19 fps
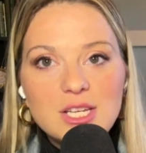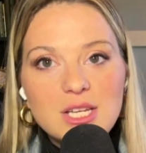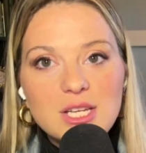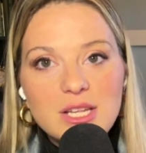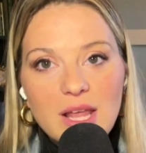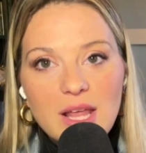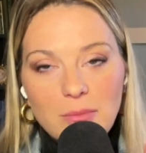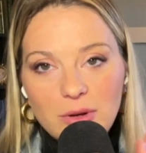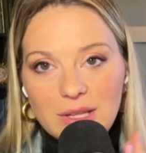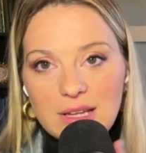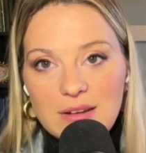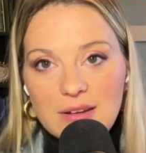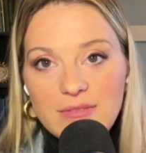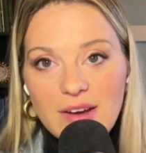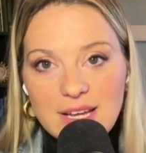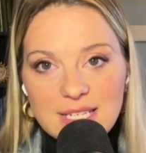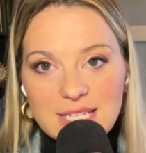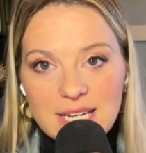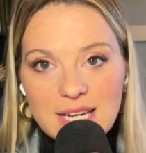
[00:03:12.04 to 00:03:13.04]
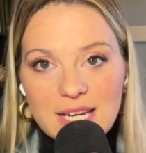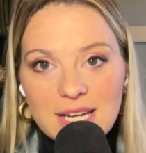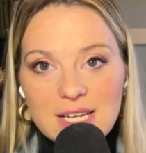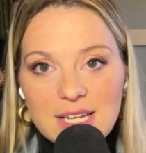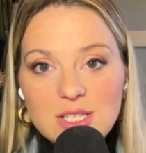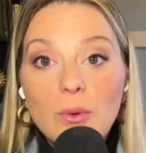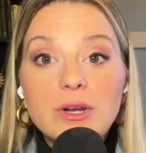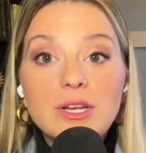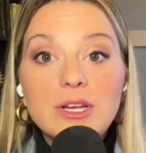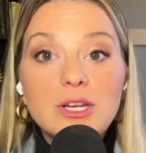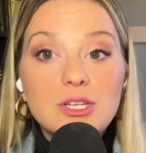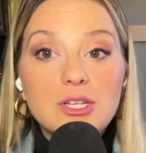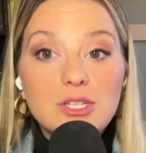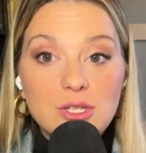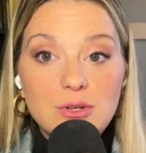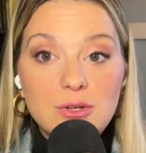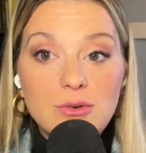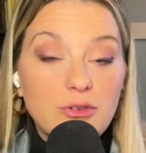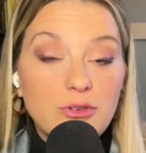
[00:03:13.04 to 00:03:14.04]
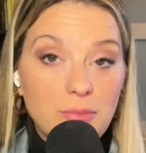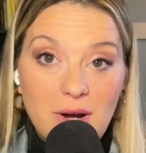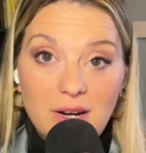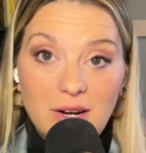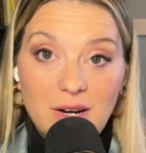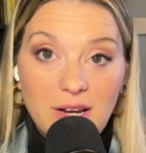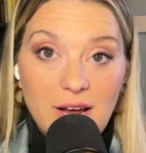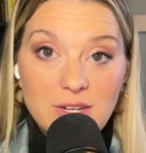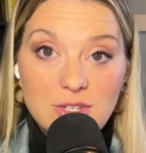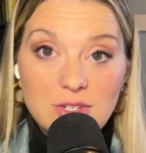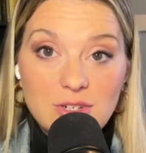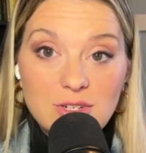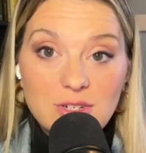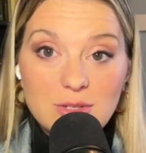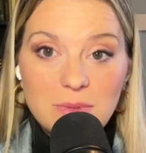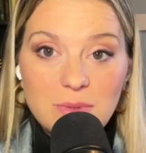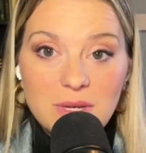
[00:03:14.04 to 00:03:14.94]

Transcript: to them really investing is going to do for podcasters,